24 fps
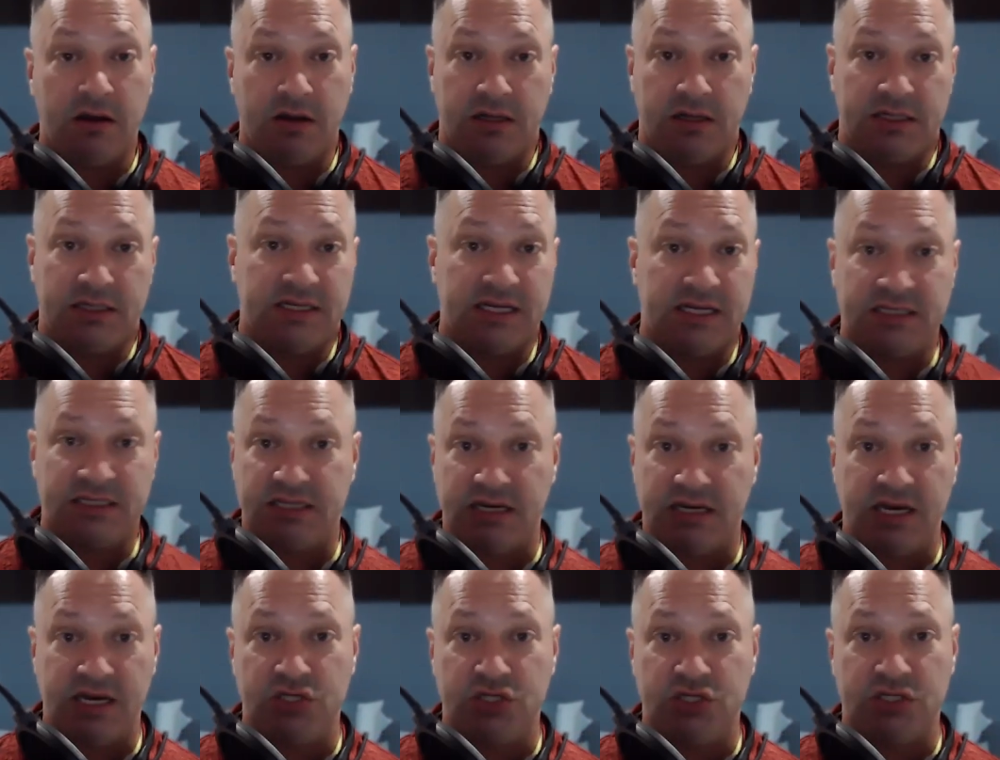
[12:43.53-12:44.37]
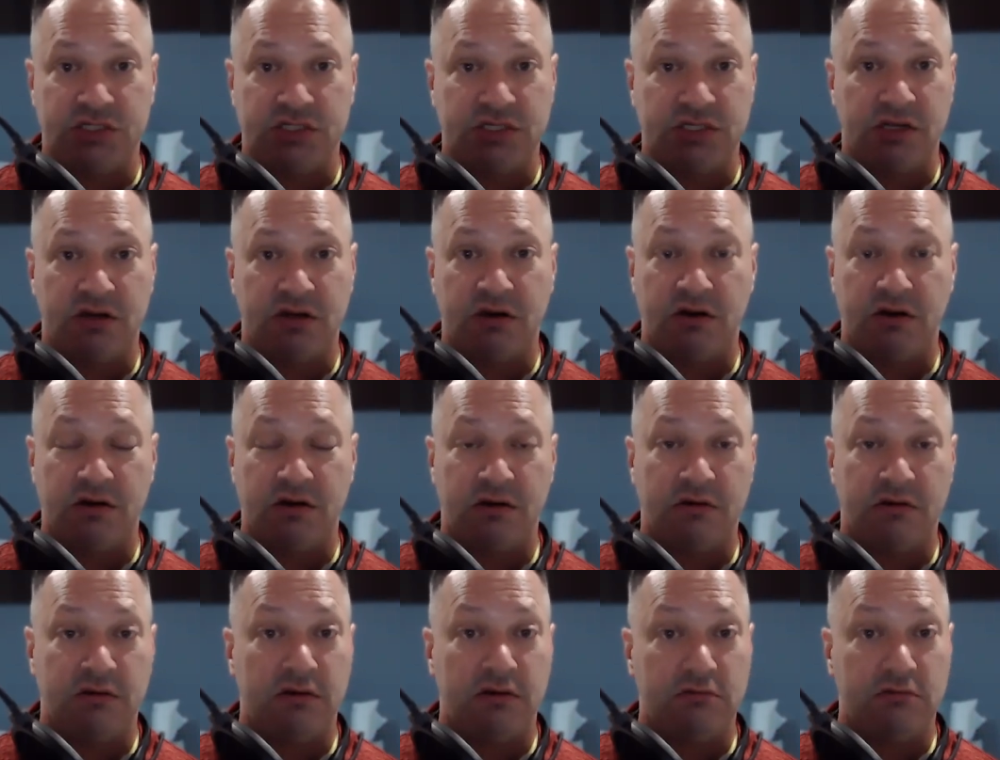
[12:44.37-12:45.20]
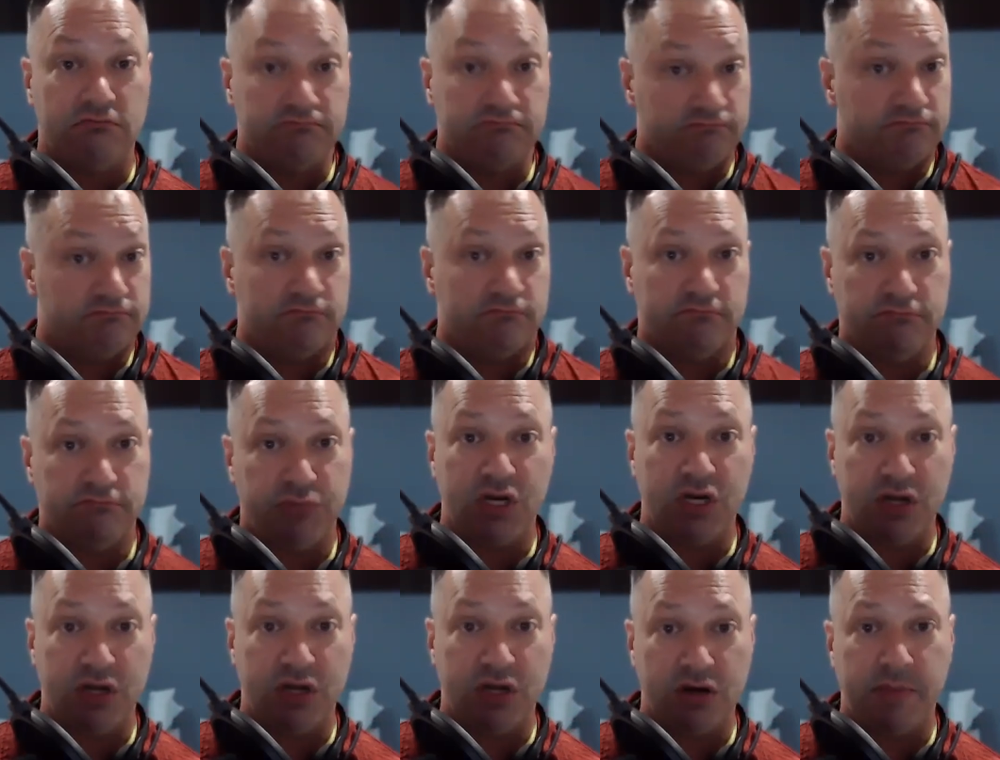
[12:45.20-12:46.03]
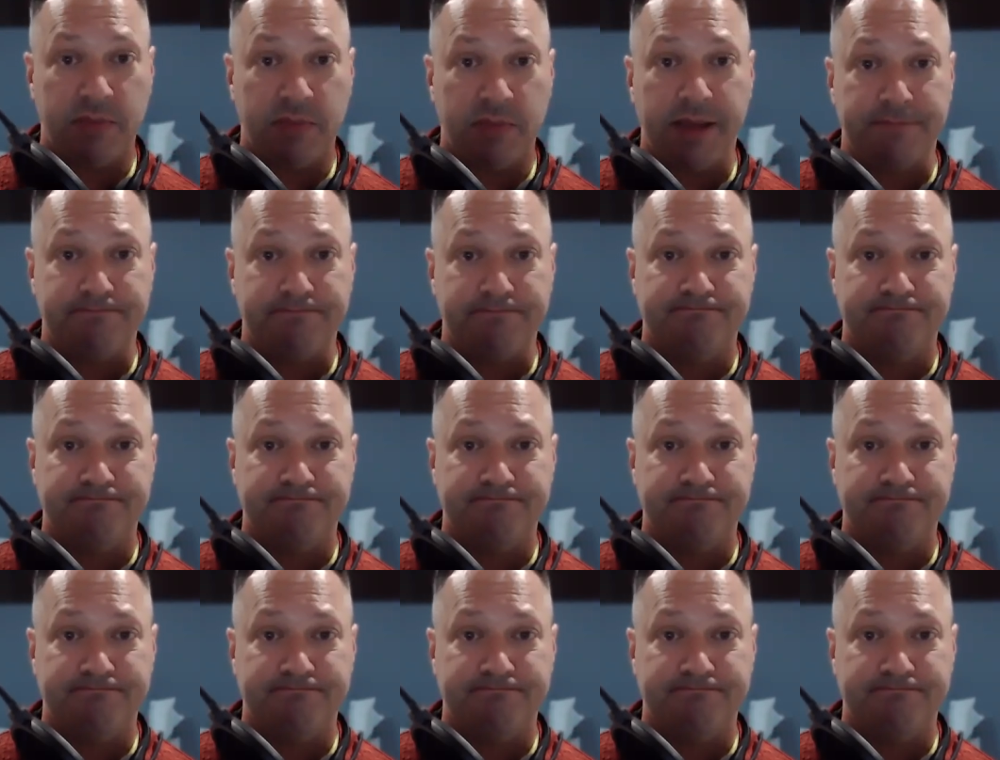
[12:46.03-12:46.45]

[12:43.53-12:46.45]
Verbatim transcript: destinations that are pretty nearby.